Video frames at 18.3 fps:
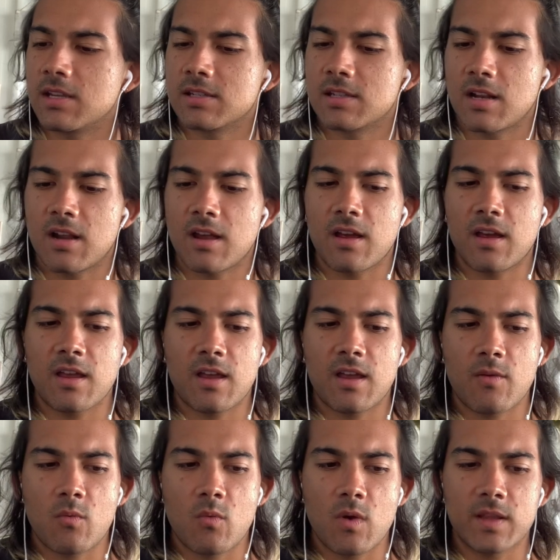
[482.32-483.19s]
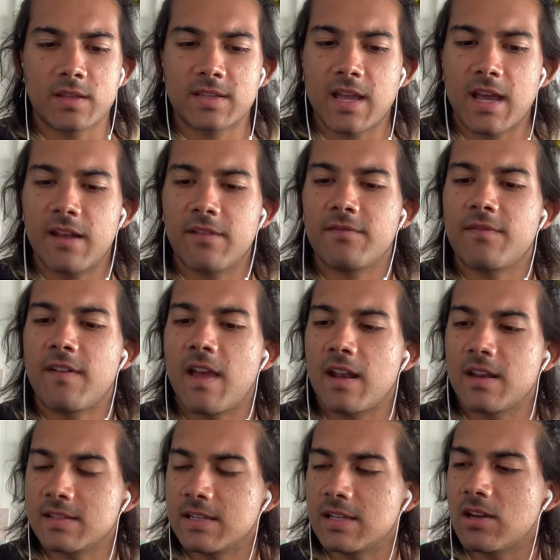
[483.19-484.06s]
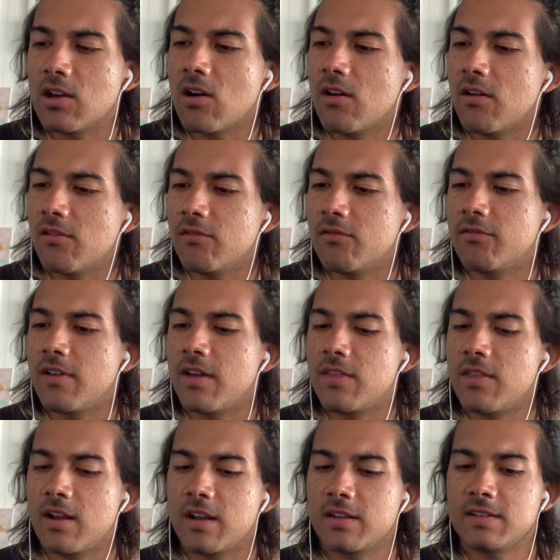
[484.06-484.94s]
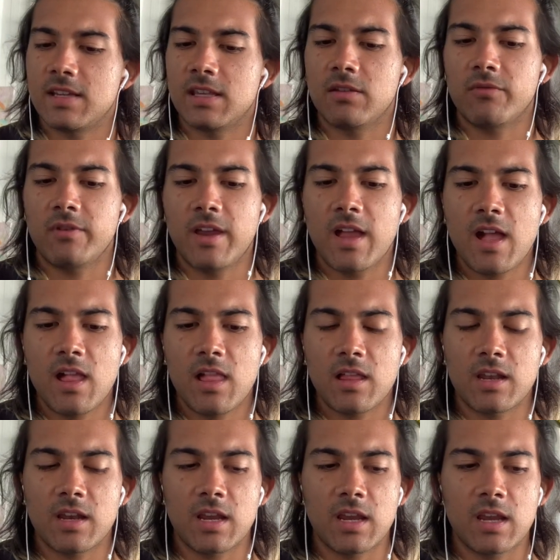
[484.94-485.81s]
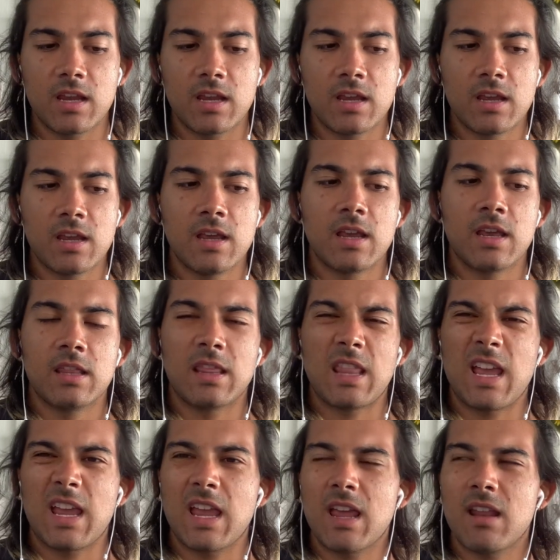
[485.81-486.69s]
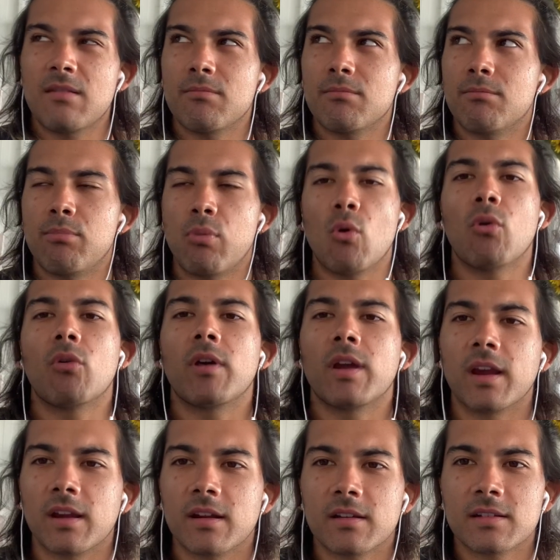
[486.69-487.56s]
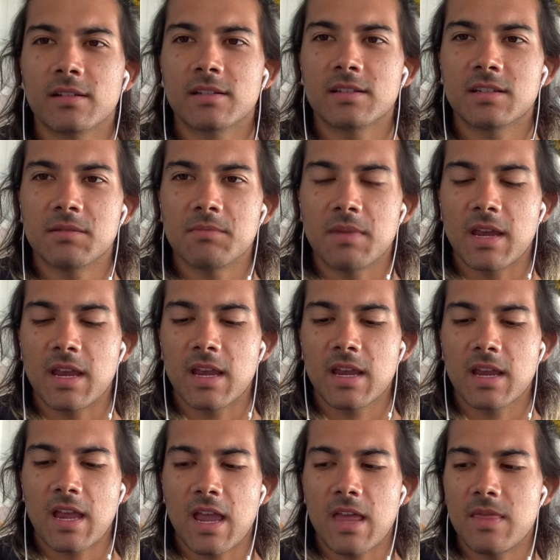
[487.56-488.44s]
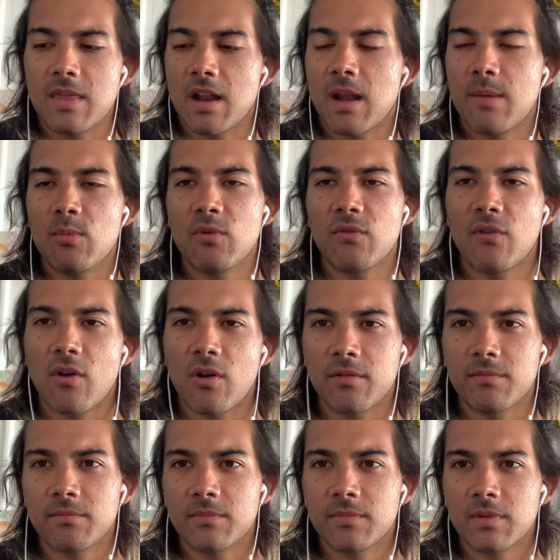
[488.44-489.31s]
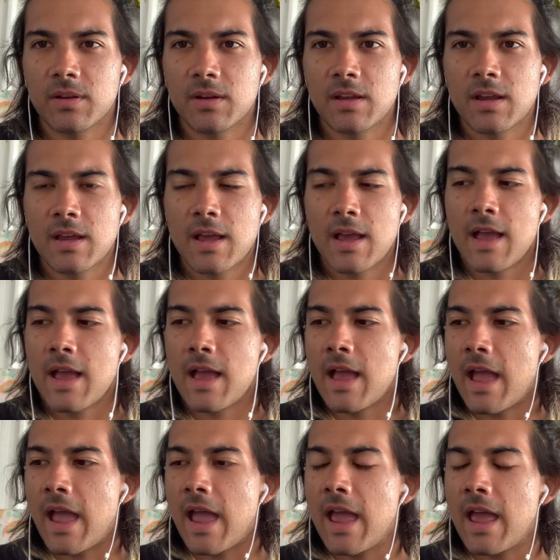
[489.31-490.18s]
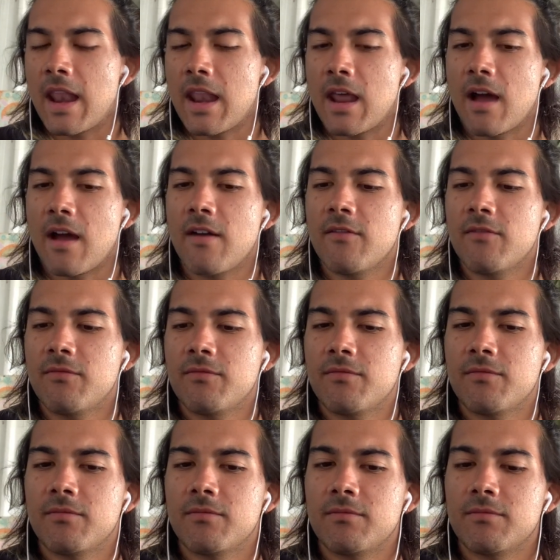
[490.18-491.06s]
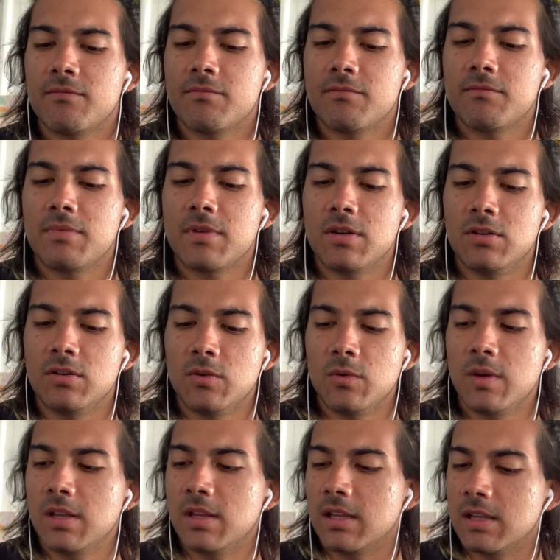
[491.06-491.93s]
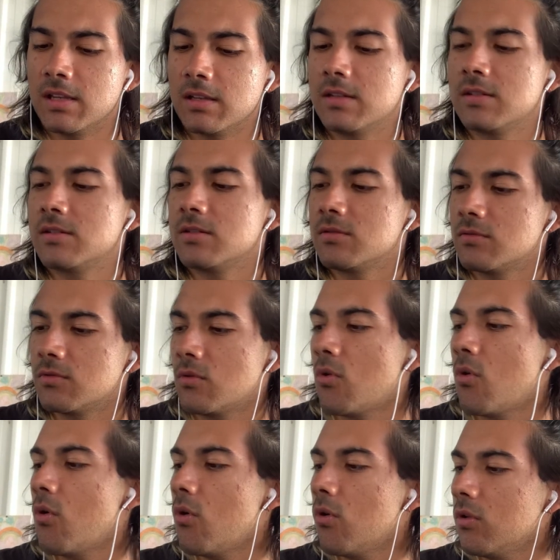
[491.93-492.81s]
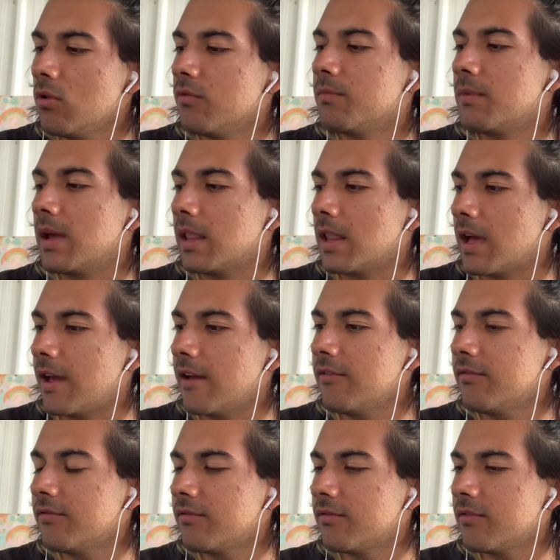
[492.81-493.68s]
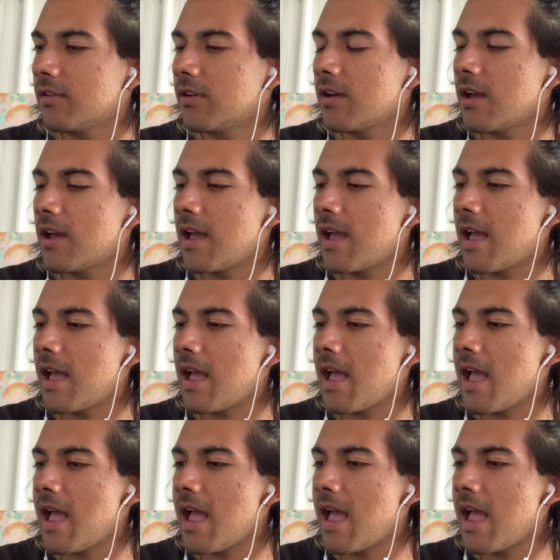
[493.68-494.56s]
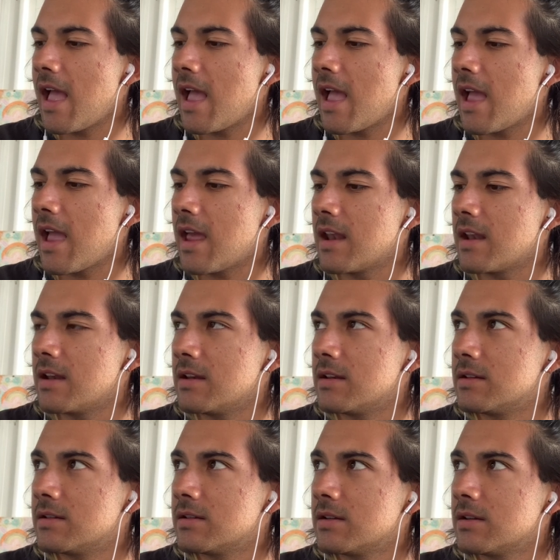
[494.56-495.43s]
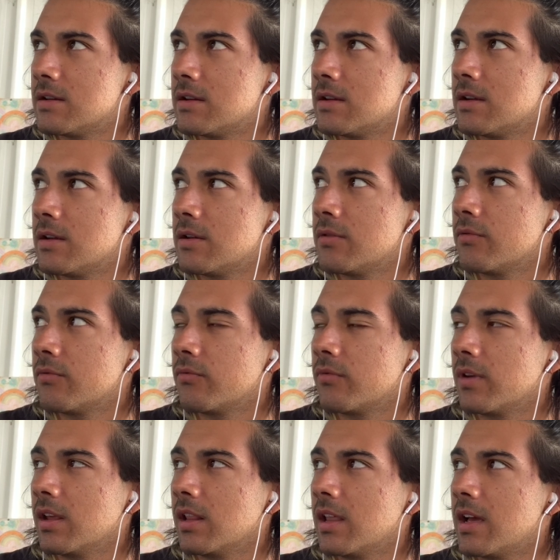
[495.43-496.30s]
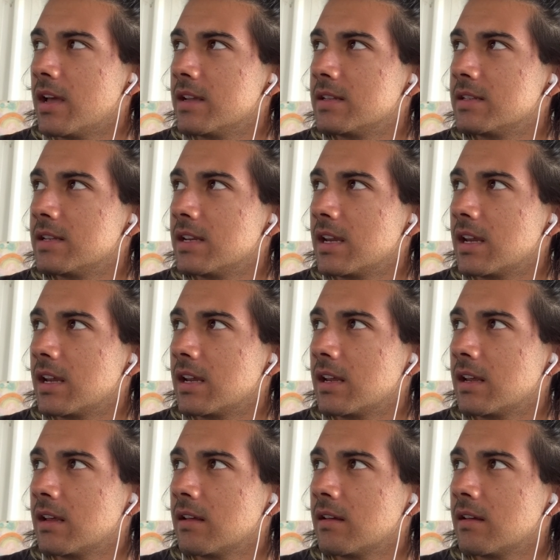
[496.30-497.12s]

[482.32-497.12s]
that I once had a fantasy of, and then I see the reality, they get boring to me, and then I move on. And I've been doing this all of my life, and realizing